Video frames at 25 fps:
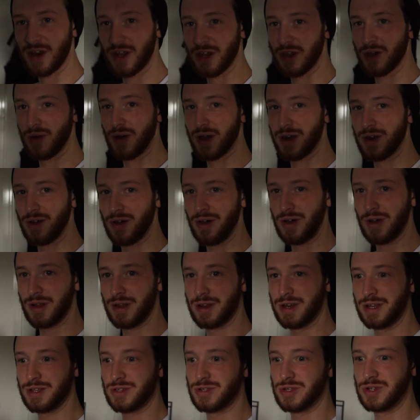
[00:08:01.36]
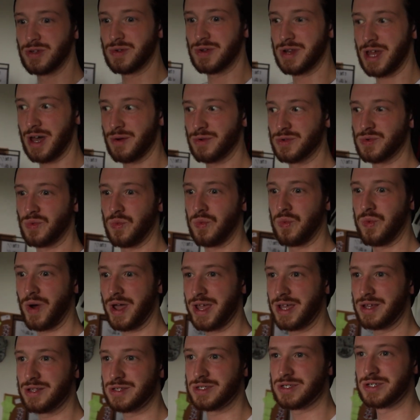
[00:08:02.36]
the video and all I need to do now is
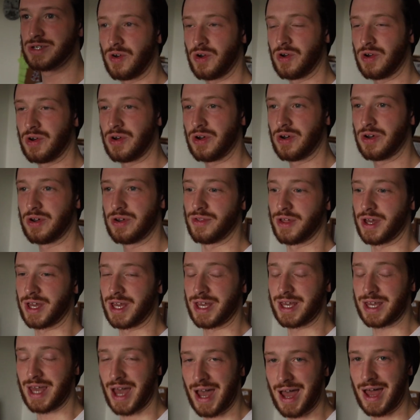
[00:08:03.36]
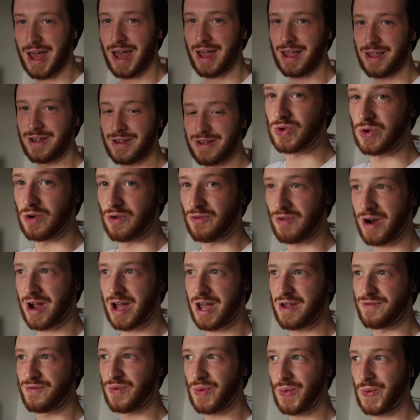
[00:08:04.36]
wait for the guy to
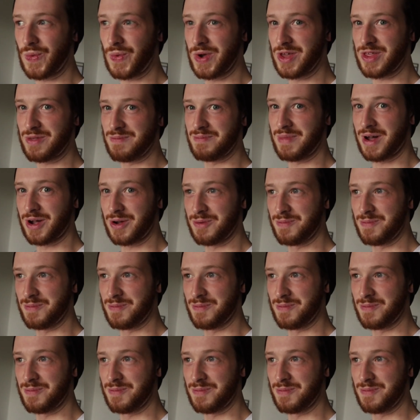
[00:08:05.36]
arrive with my